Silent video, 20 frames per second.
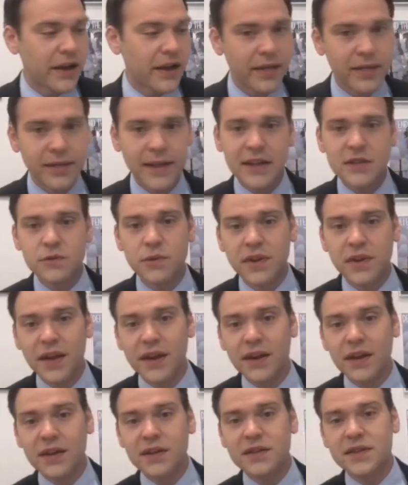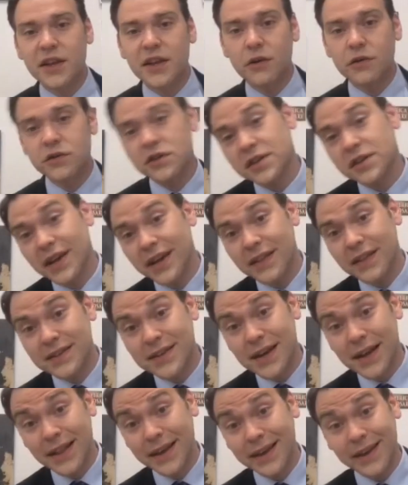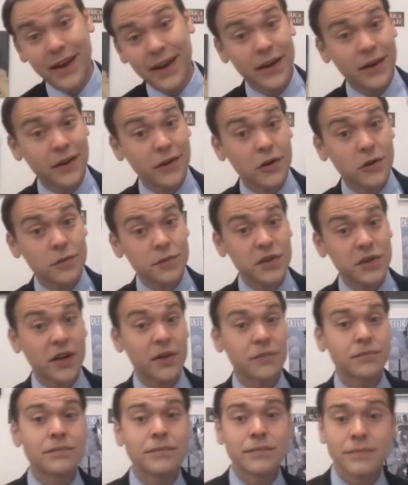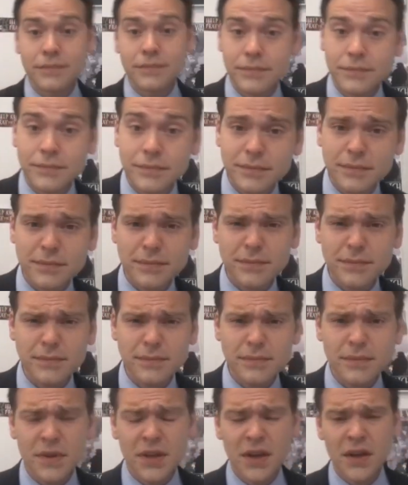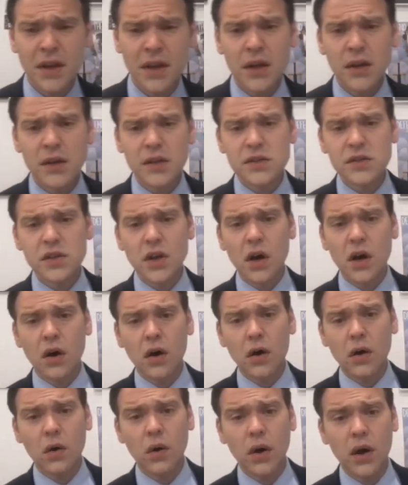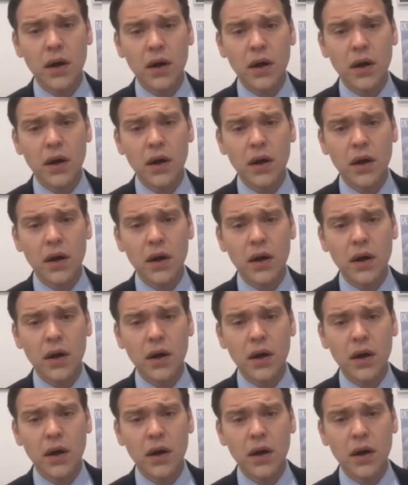That's what that is. They don't just hand these out like candy. You know what I'm saying? So